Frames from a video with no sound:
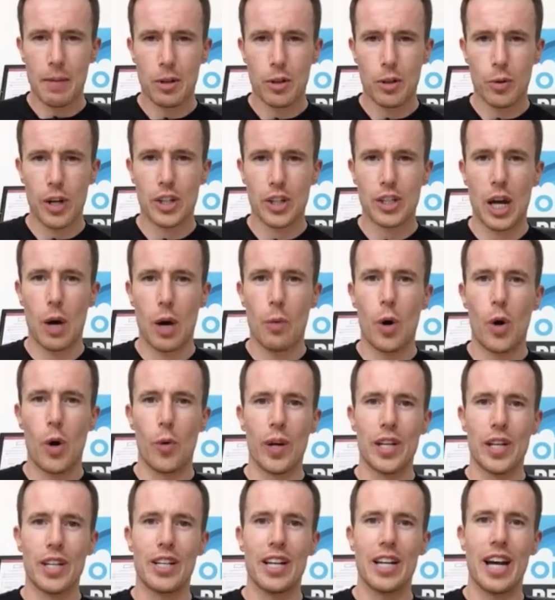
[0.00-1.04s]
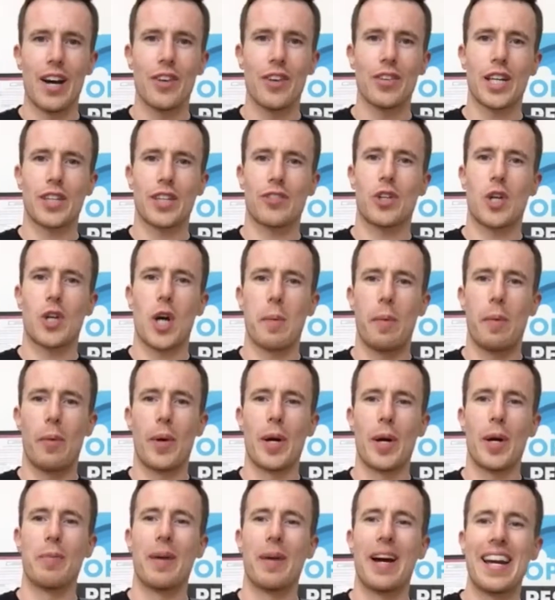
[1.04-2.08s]
Chris, I will ring you now. Thanks for cutting my
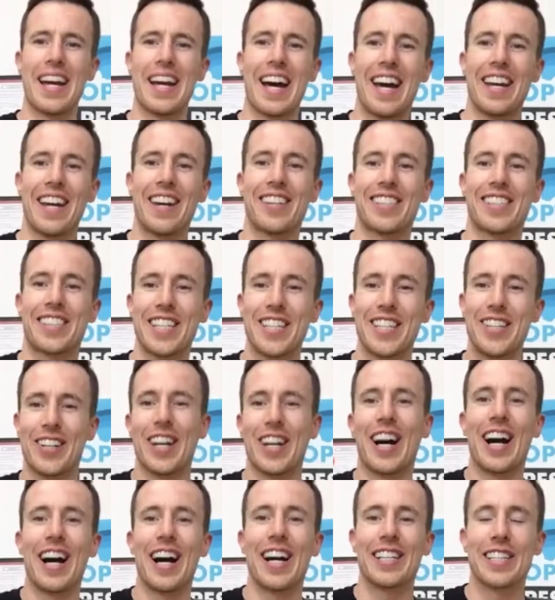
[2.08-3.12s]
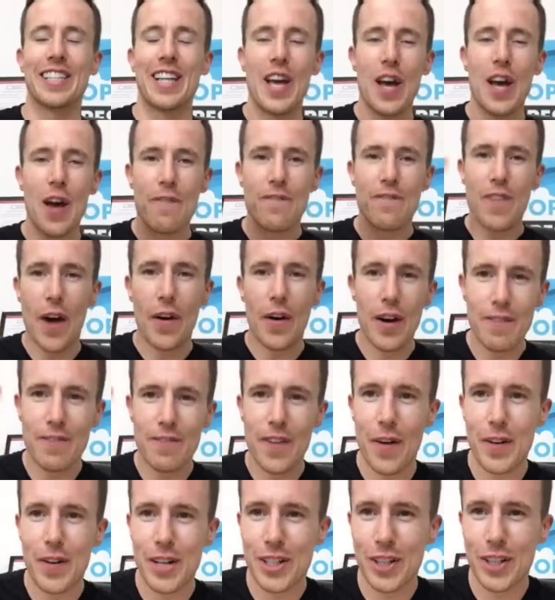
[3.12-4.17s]
reel, mate. And I'll see you guys very,
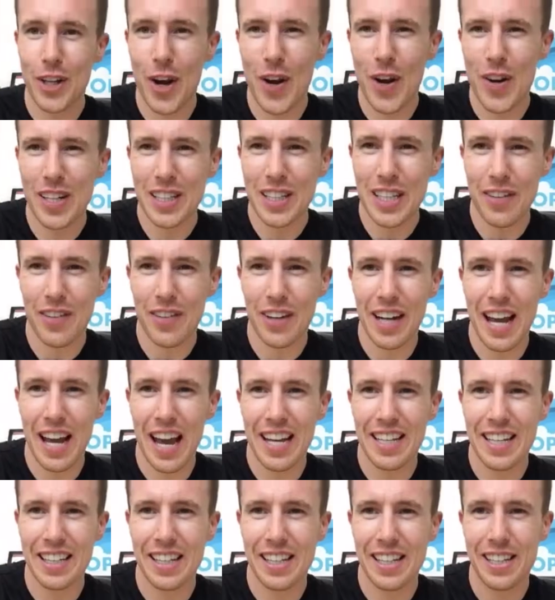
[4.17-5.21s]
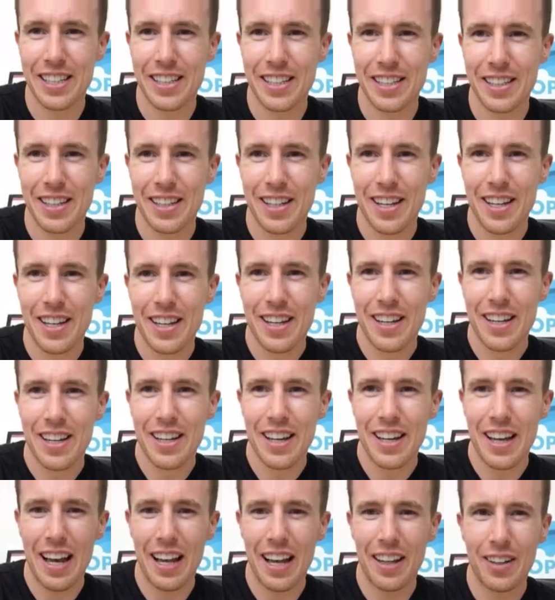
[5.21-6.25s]
very soon. See if I can end this
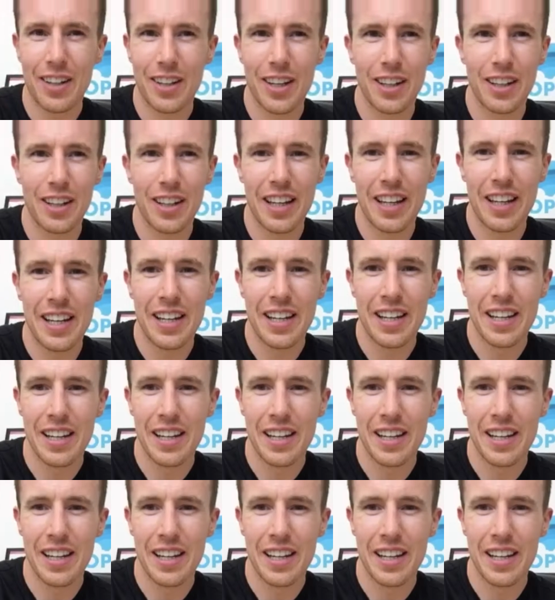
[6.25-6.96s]
elegantly.